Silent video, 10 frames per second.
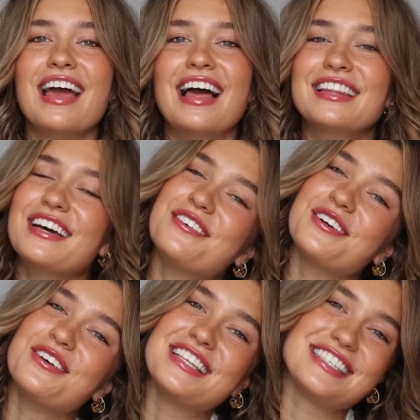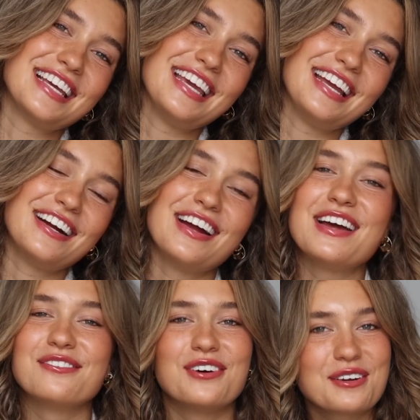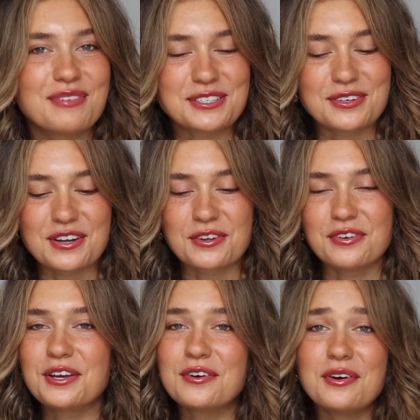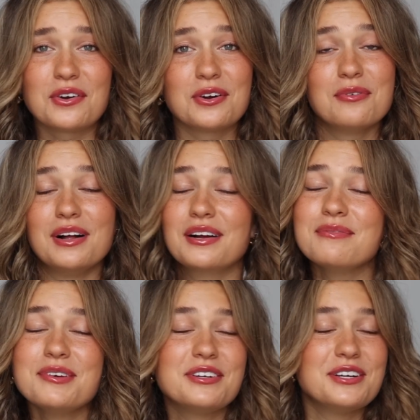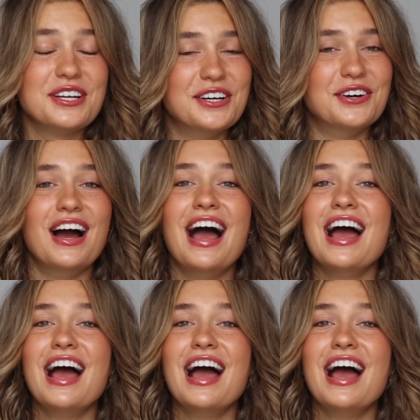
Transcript: Hello everyone, it's Nikki here and welcome back to another video, or welcome if you're new.